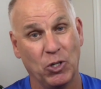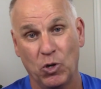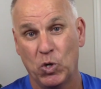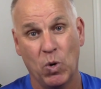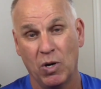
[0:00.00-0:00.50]

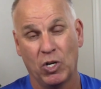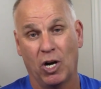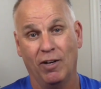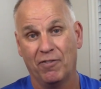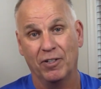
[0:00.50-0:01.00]
Don't go out
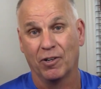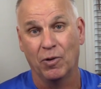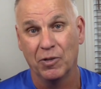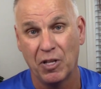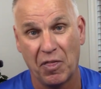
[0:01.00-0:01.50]
golfing or
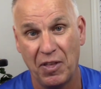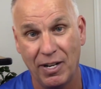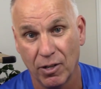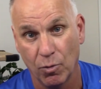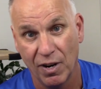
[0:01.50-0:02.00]
go to the
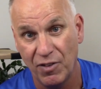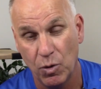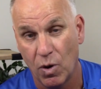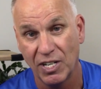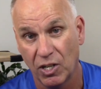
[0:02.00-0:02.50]
theater or wherever you
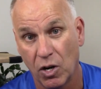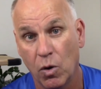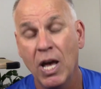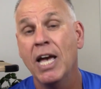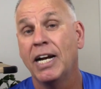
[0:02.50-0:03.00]
want to go,
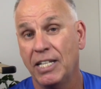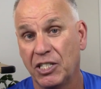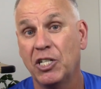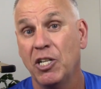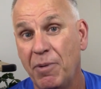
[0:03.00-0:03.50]
because
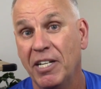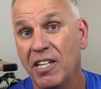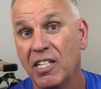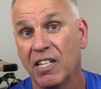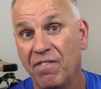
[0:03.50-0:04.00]
it's going to be
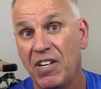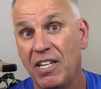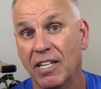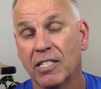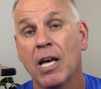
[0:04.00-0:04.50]
an
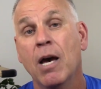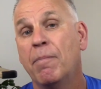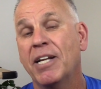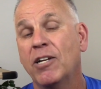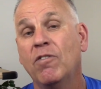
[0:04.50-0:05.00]
inconvenience.
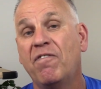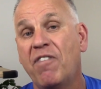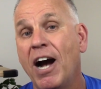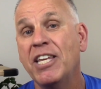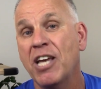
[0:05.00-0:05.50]
But I don't
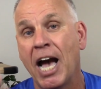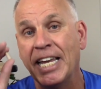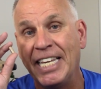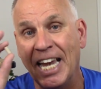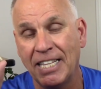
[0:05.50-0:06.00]
find I
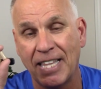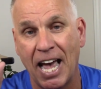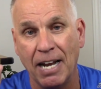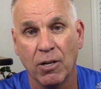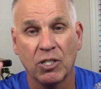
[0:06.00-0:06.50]
get
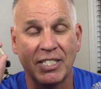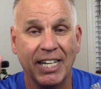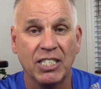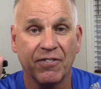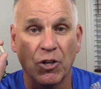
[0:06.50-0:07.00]
that
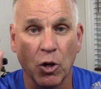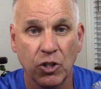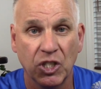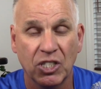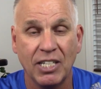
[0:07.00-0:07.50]
sense of
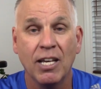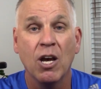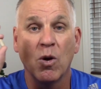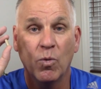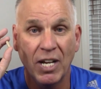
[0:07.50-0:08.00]
urgency
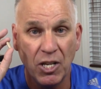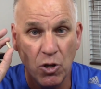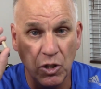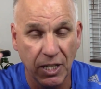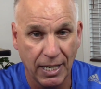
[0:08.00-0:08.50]
when I
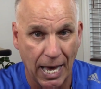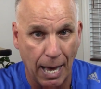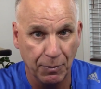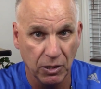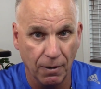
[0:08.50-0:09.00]
use the
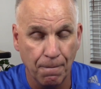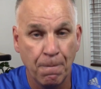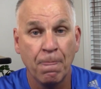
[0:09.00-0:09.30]
capsule.